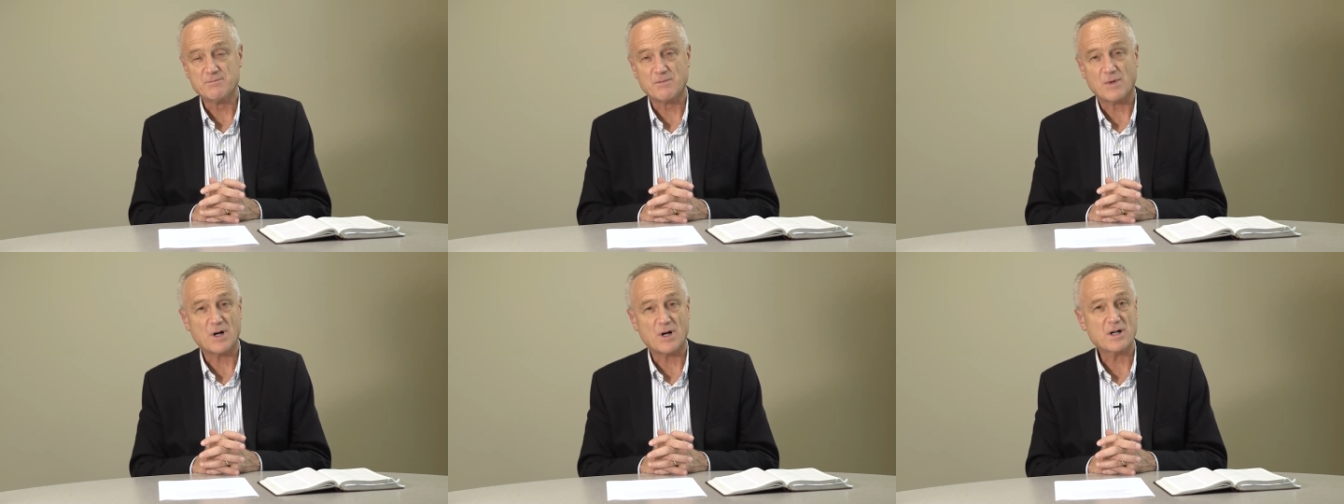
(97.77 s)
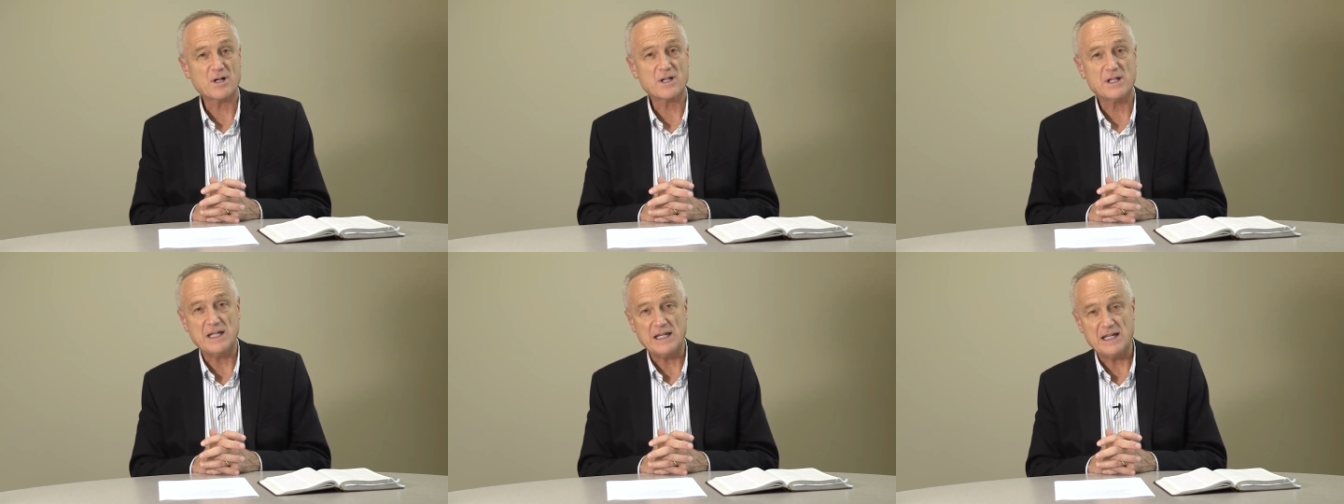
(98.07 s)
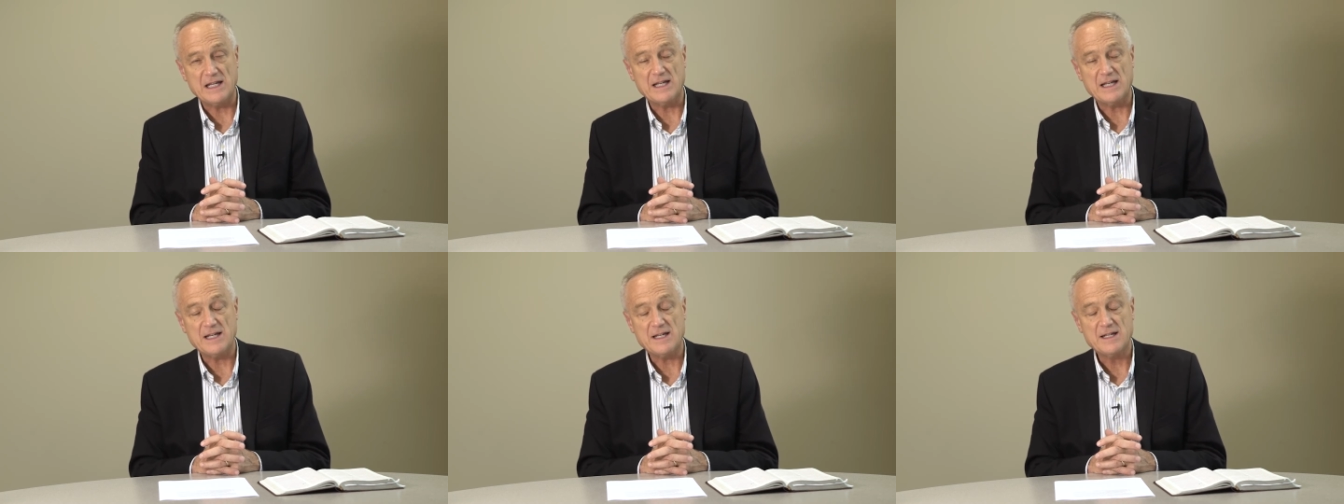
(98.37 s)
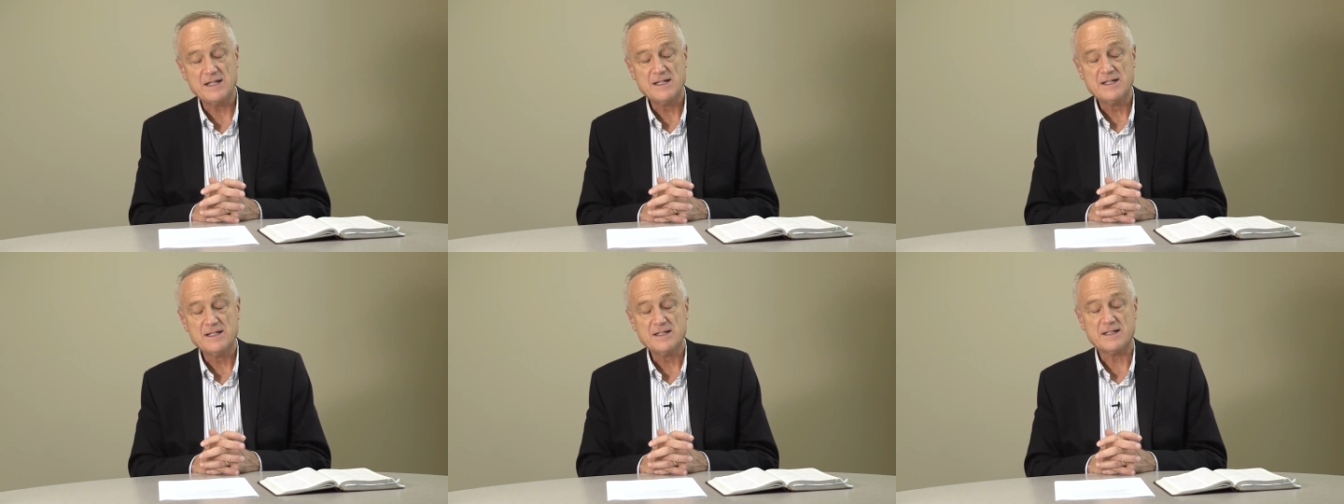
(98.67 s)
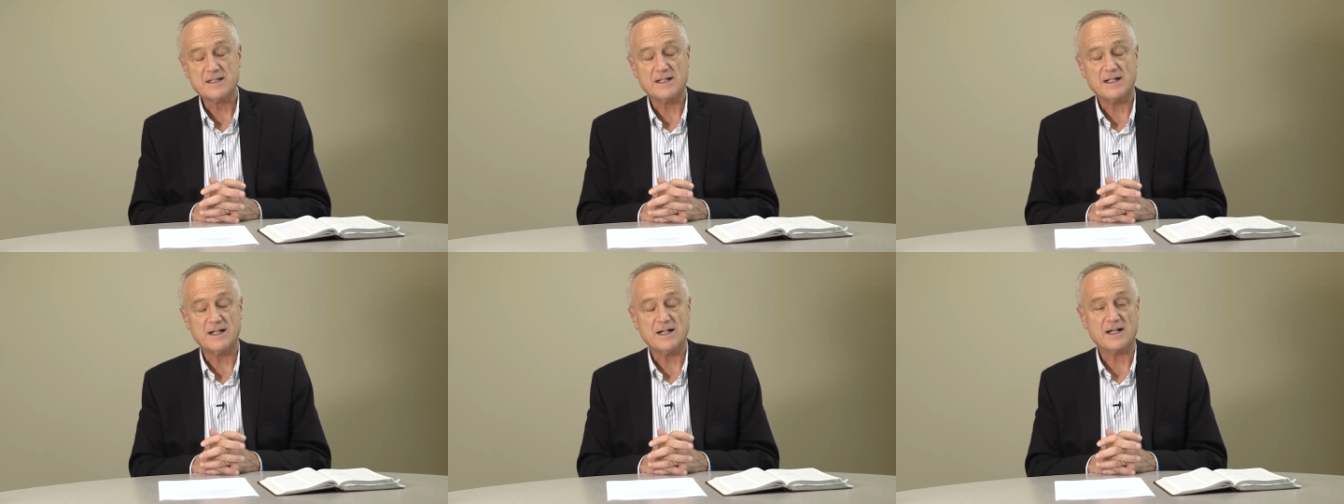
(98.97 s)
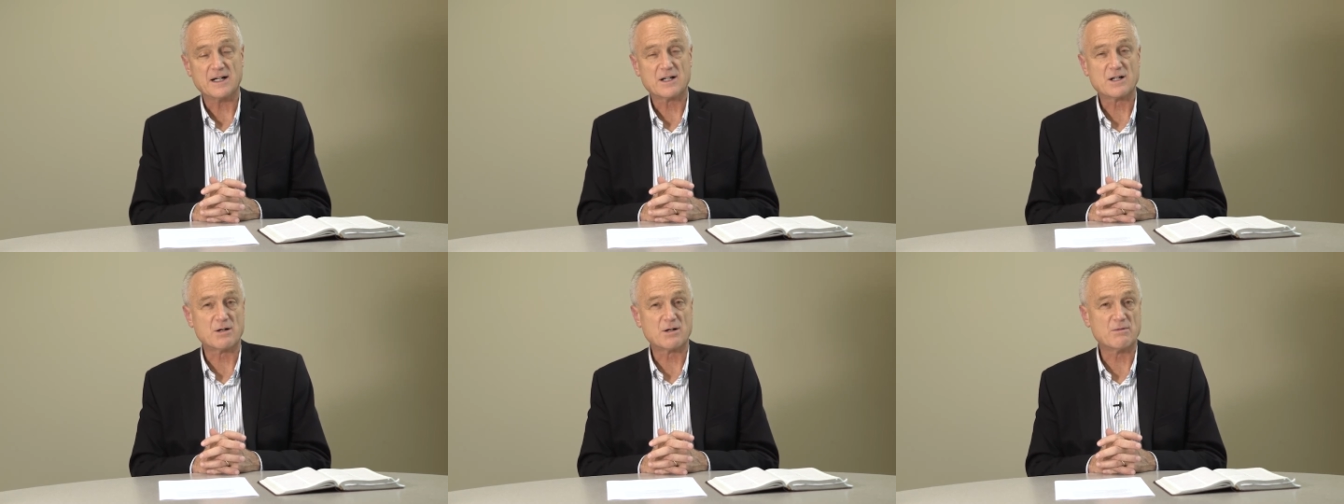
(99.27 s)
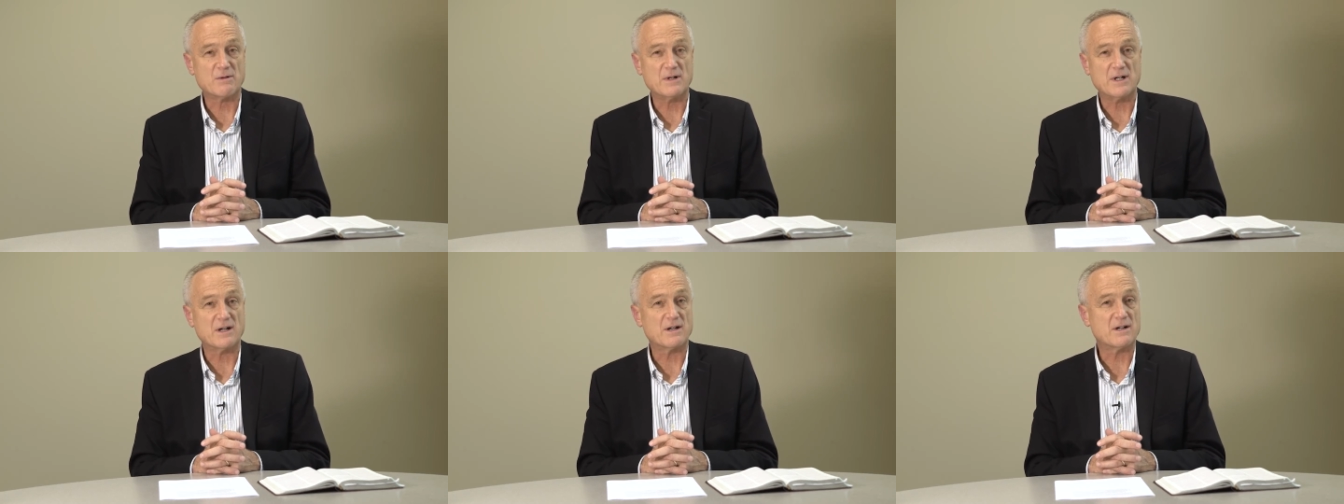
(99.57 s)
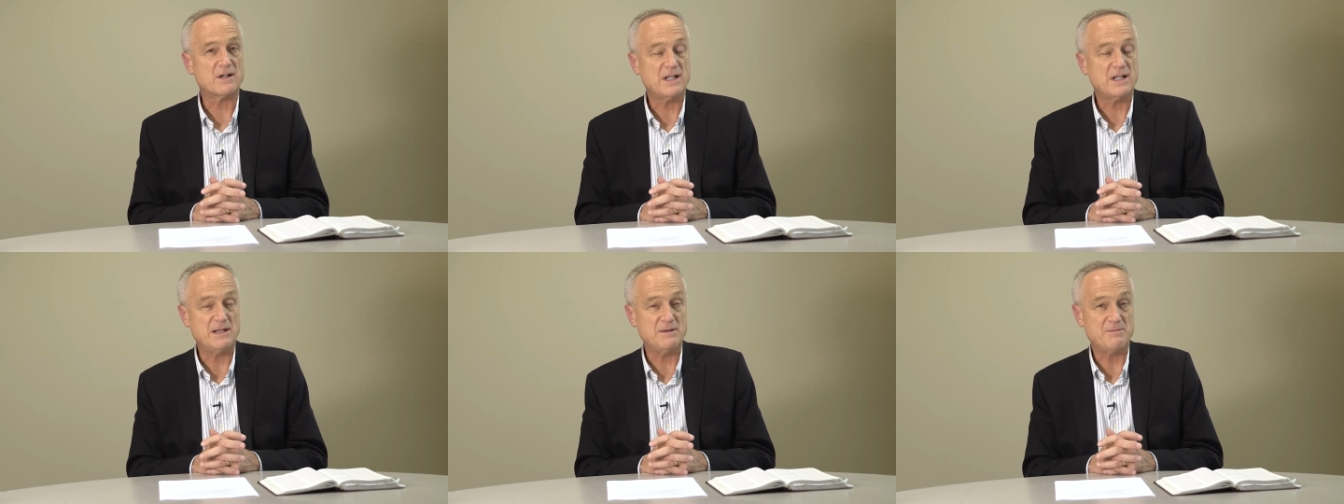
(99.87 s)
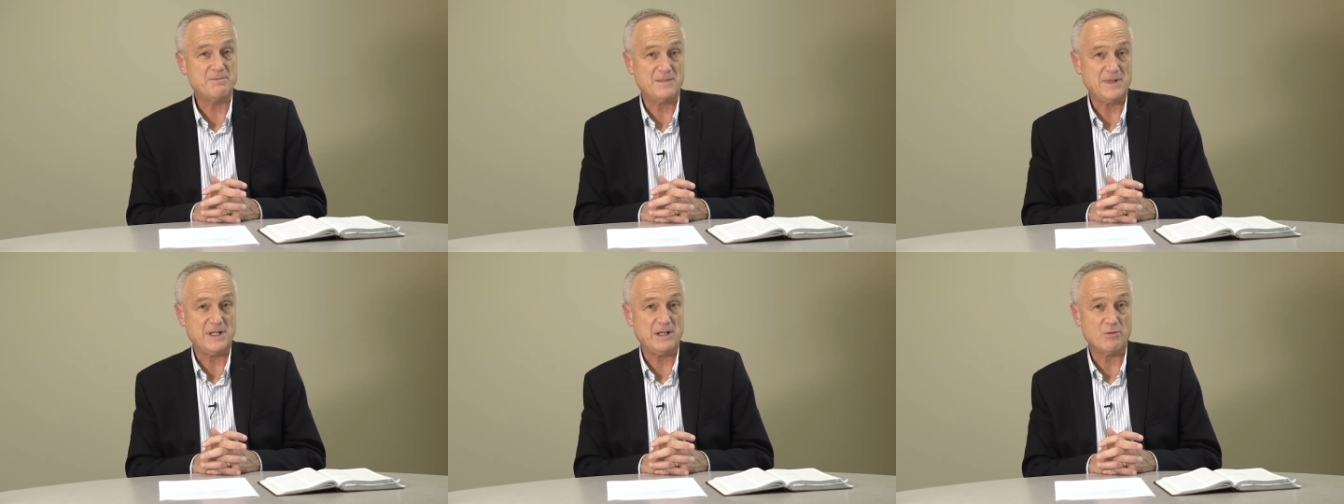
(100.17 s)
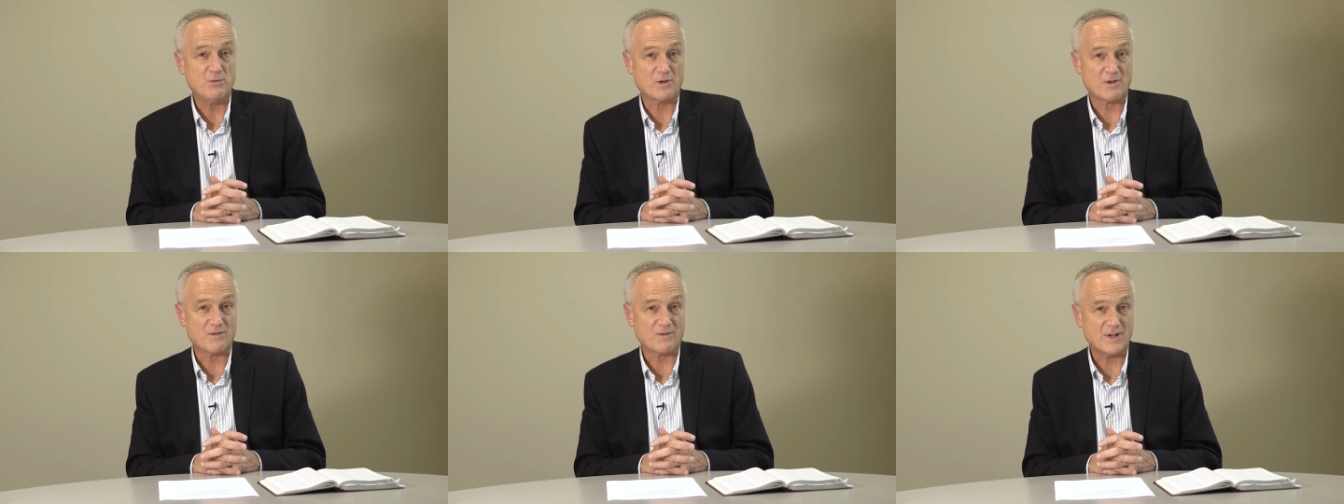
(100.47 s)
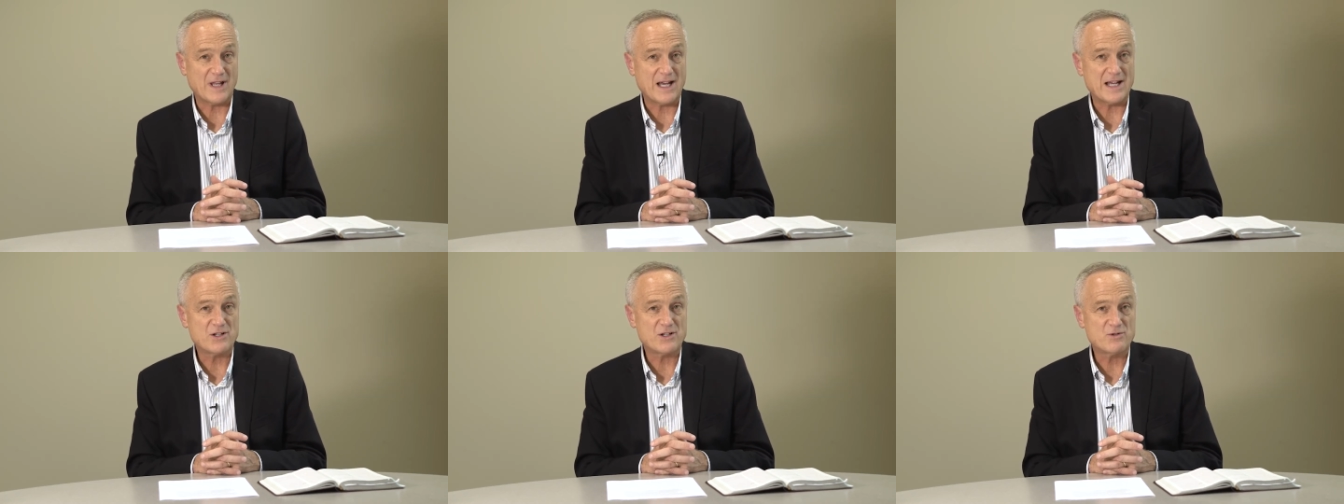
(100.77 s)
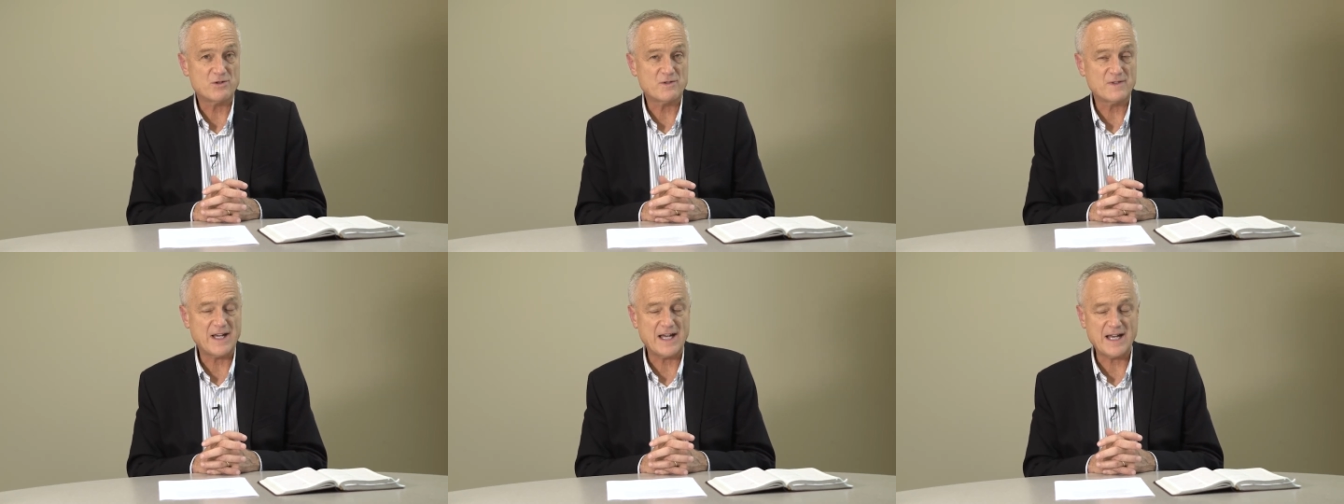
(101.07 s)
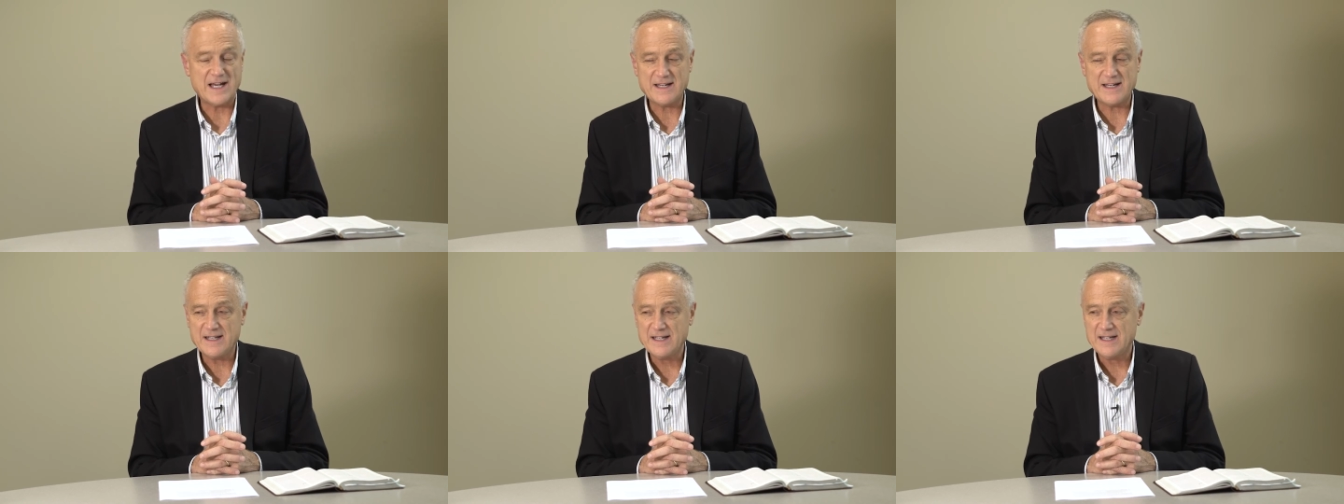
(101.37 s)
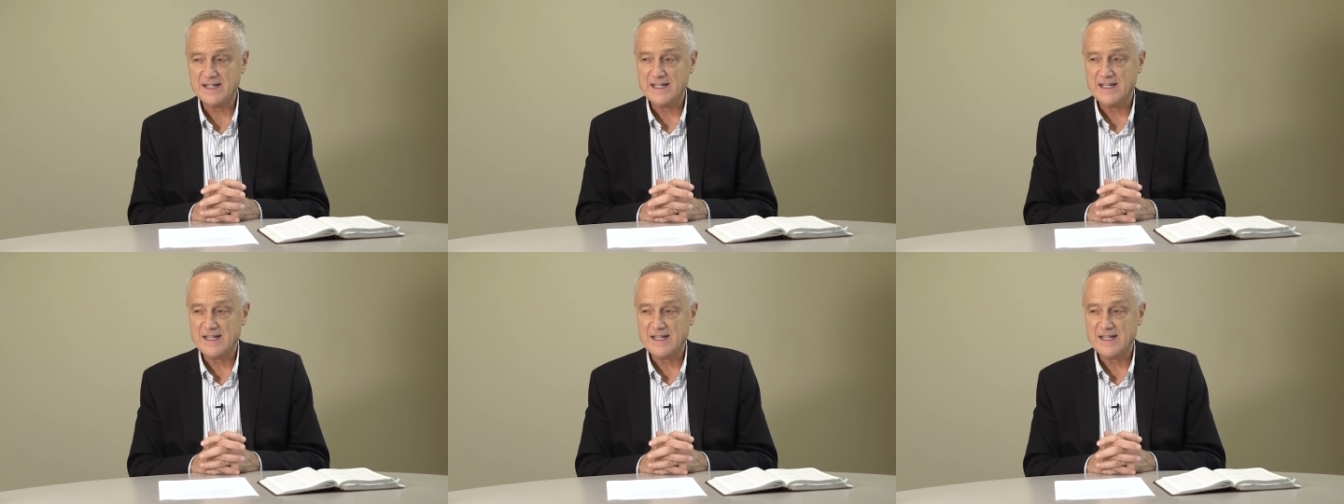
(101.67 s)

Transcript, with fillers: marquee uh, career he, he would have liked to have had.